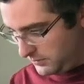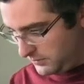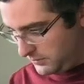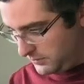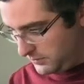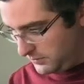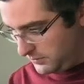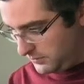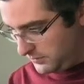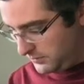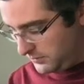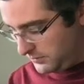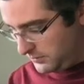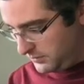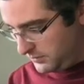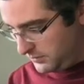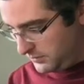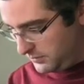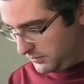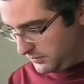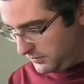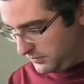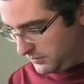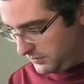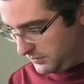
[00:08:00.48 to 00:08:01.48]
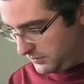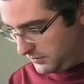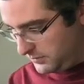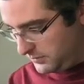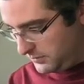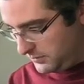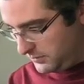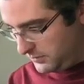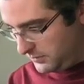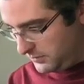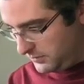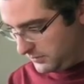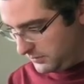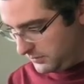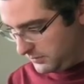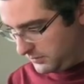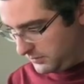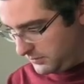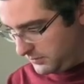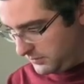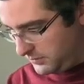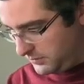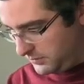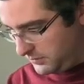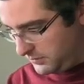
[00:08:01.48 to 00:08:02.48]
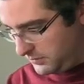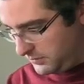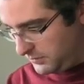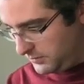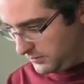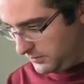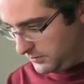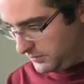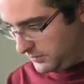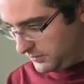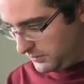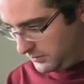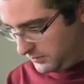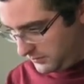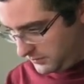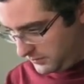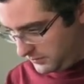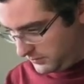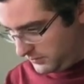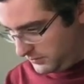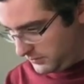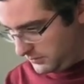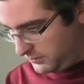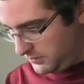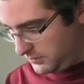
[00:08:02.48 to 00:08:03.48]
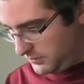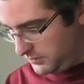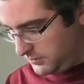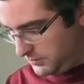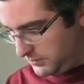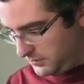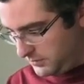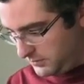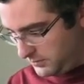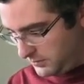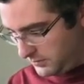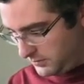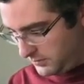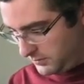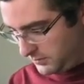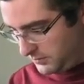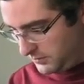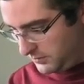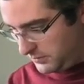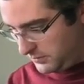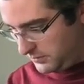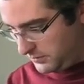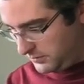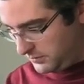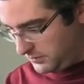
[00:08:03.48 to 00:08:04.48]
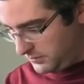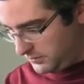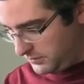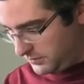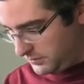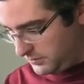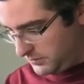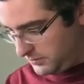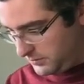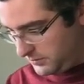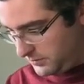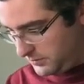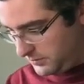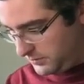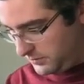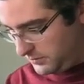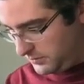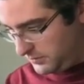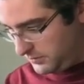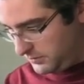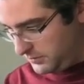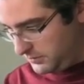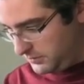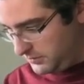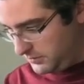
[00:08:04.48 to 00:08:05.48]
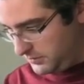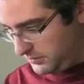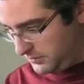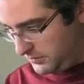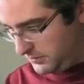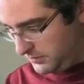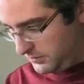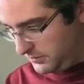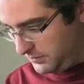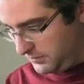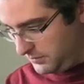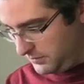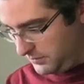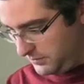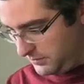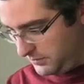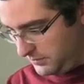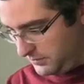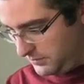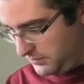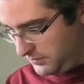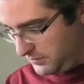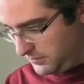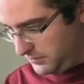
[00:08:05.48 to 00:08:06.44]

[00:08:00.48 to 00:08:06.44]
(silent)